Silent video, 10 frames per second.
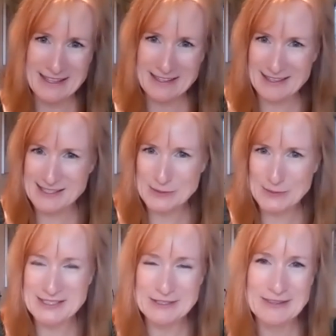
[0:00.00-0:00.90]
I think, last
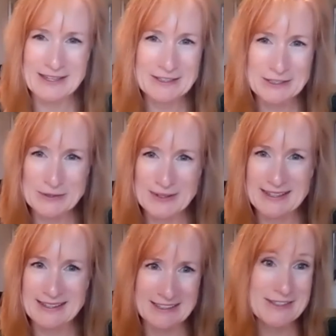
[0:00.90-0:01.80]
week too, they are
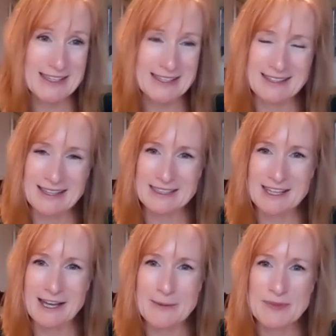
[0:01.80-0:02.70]
doing, and you said it at the
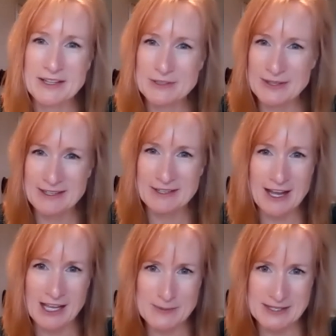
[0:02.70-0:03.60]
top, they're doing their
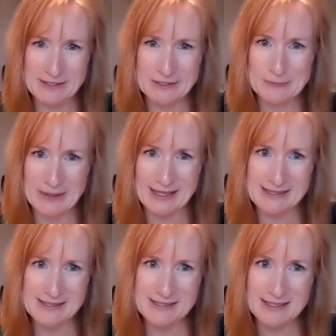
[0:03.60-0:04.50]
absolute
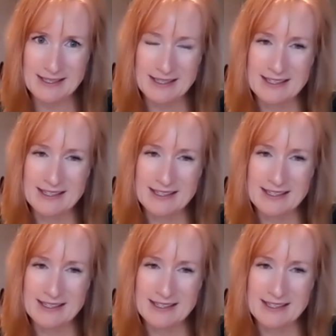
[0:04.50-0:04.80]
best